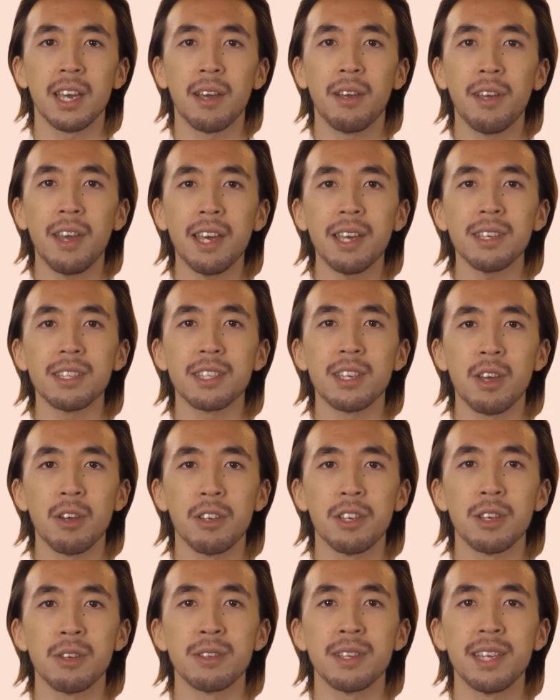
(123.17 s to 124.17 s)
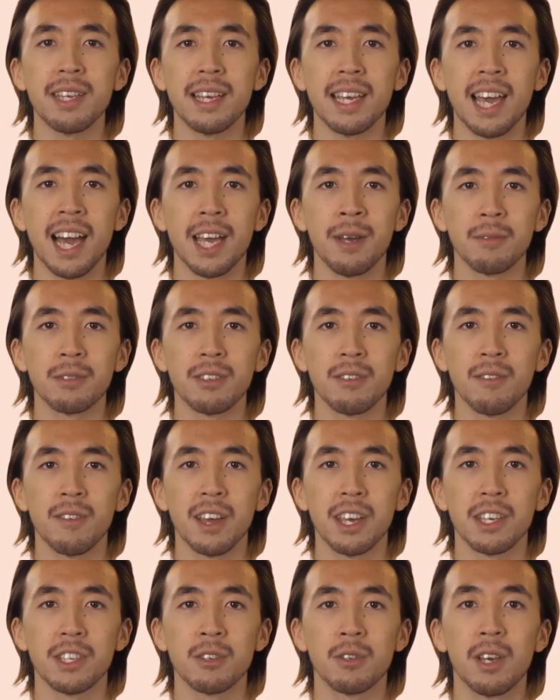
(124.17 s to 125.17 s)
they can start using the app to
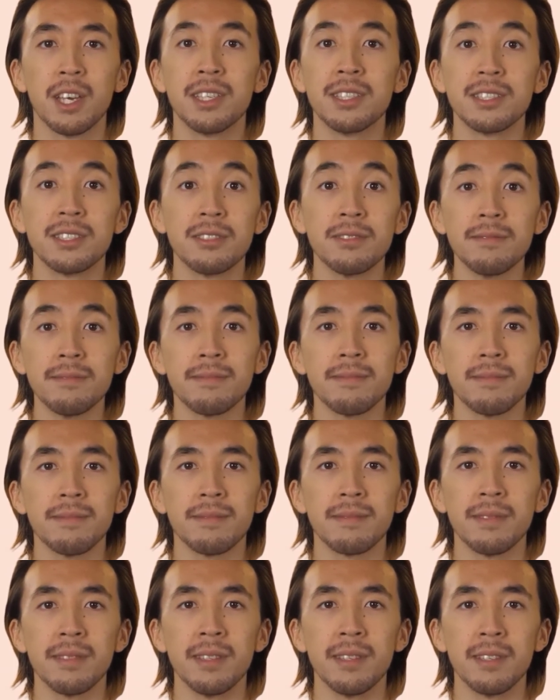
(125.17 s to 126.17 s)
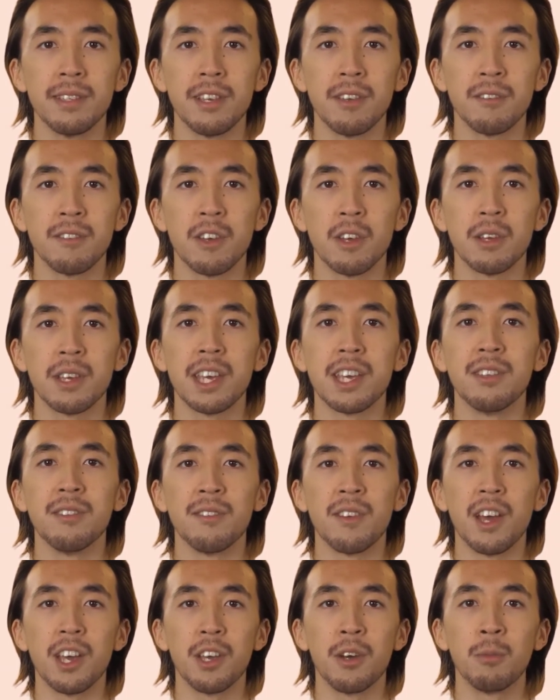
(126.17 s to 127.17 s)
find trips. The third and
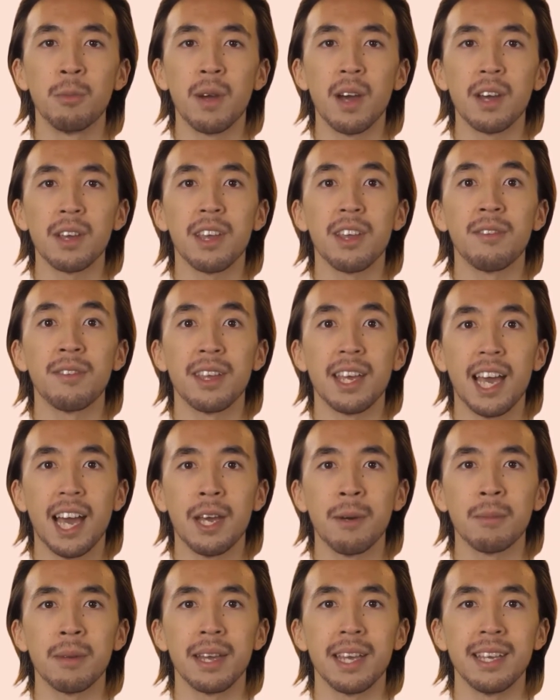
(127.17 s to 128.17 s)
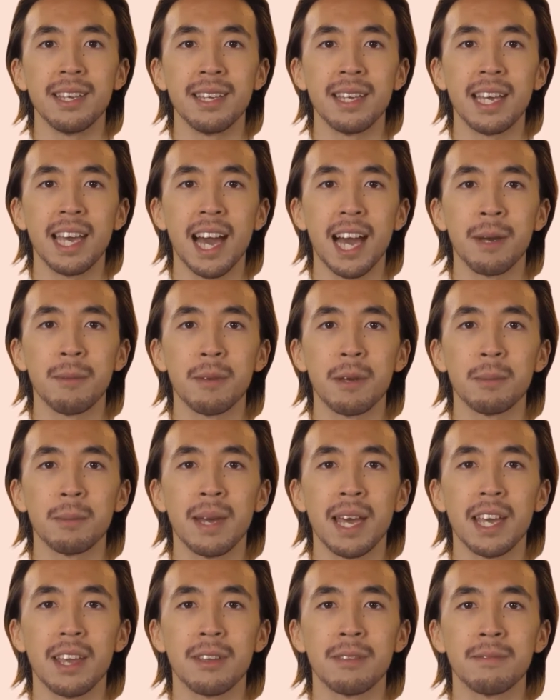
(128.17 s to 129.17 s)
final part of the app is the admin
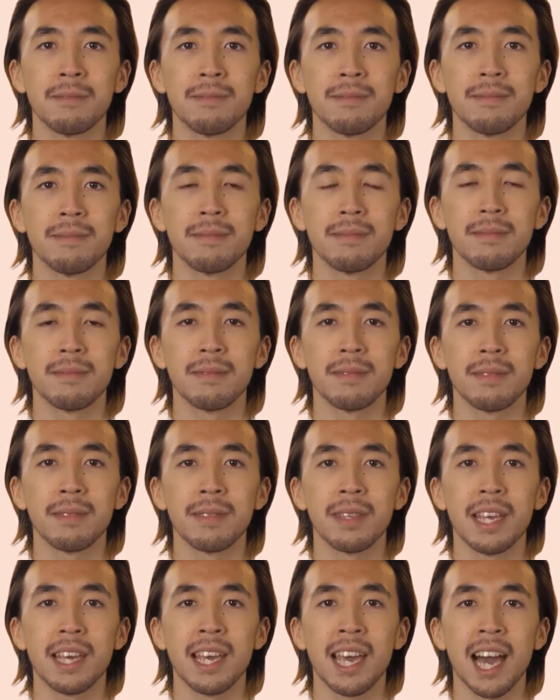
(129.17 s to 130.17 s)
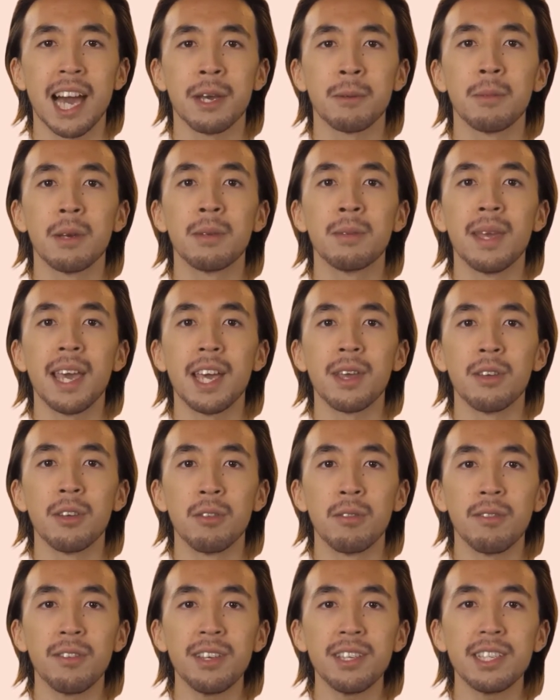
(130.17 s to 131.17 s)
panel. An admin
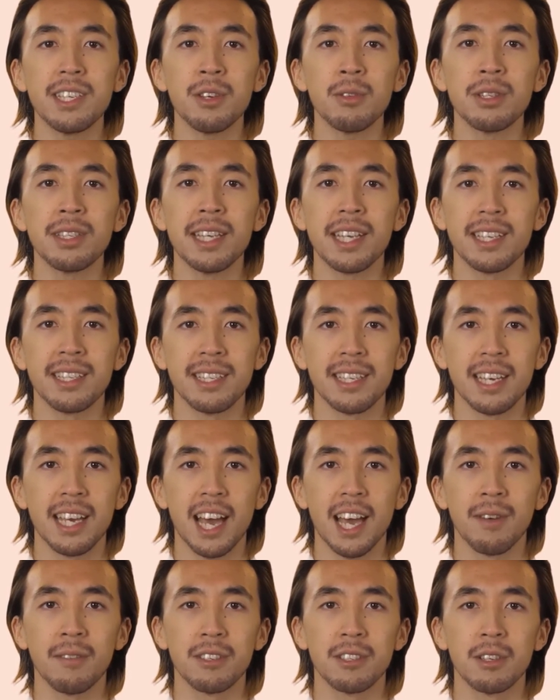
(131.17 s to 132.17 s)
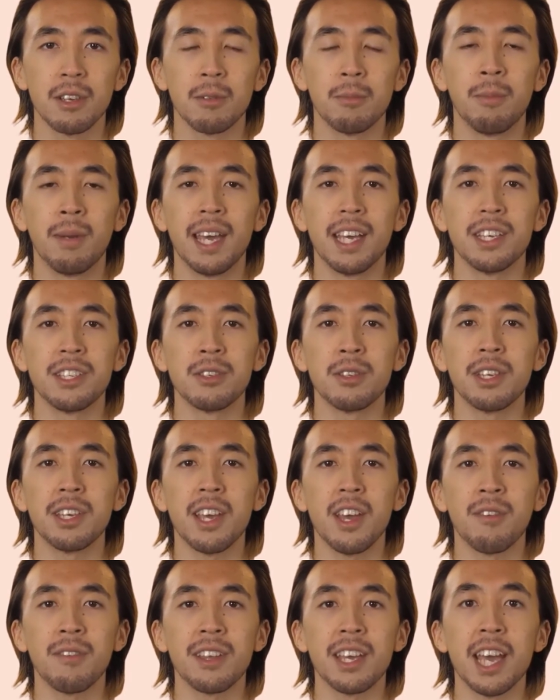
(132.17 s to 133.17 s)
panel facilitates the absolute management
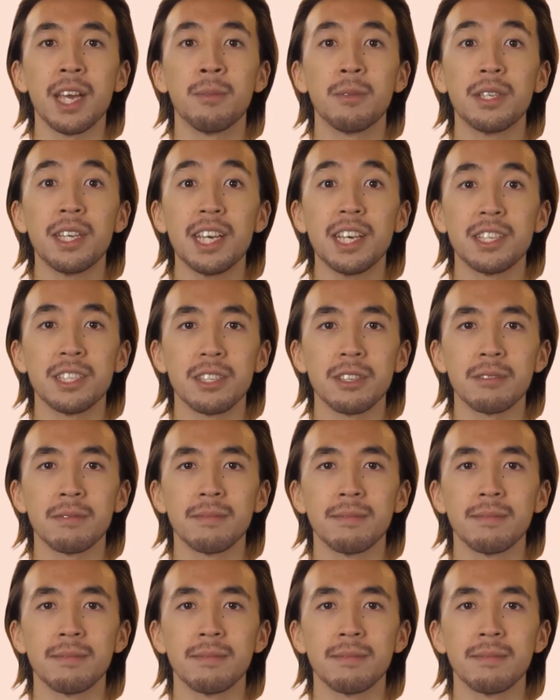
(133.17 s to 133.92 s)
of the application.